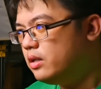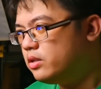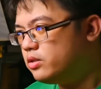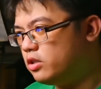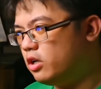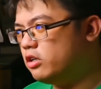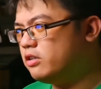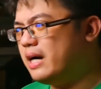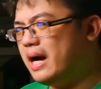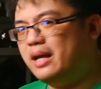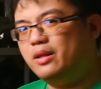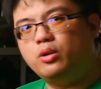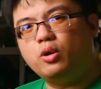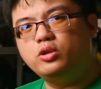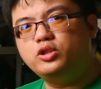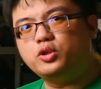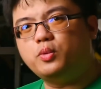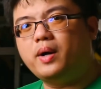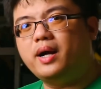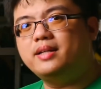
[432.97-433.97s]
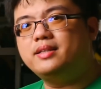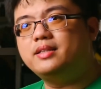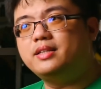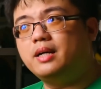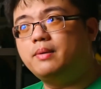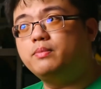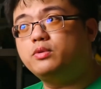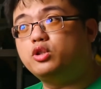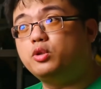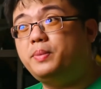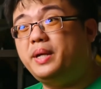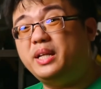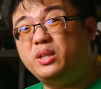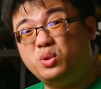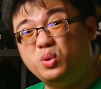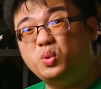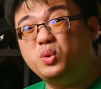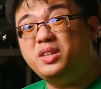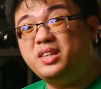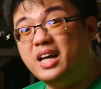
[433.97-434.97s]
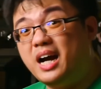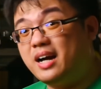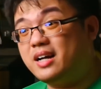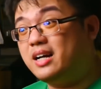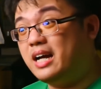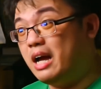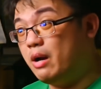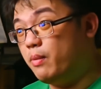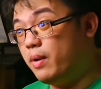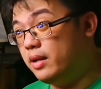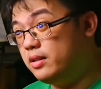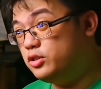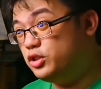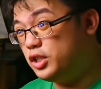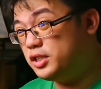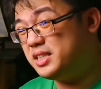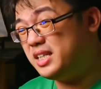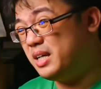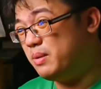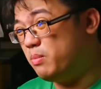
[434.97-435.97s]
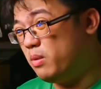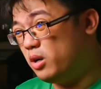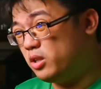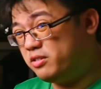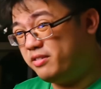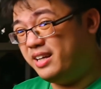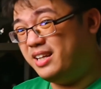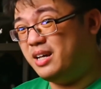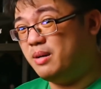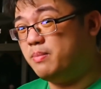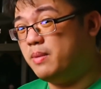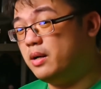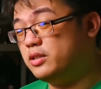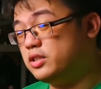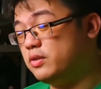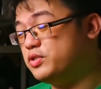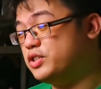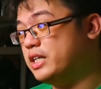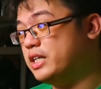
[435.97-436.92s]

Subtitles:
Nor I don't want them to be too dark. I want just a moderate amount of